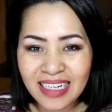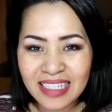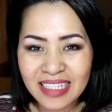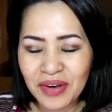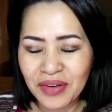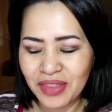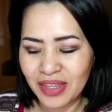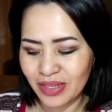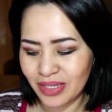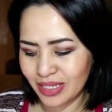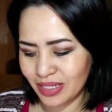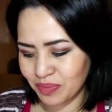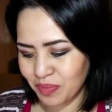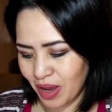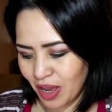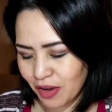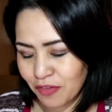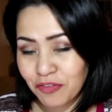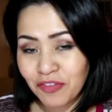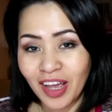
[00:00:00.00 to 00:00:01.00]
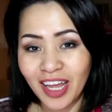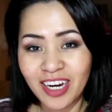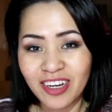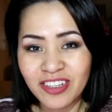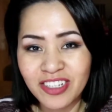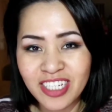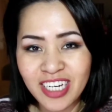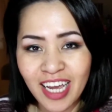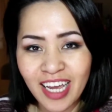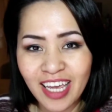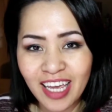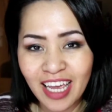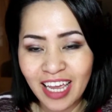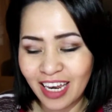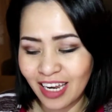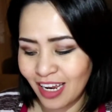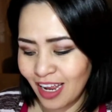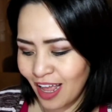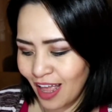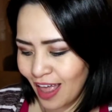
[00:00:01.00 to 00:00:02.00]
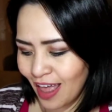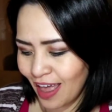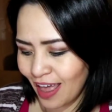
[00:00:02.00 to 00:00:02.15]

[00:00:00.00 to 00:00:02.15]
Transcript: So this is my final check-in,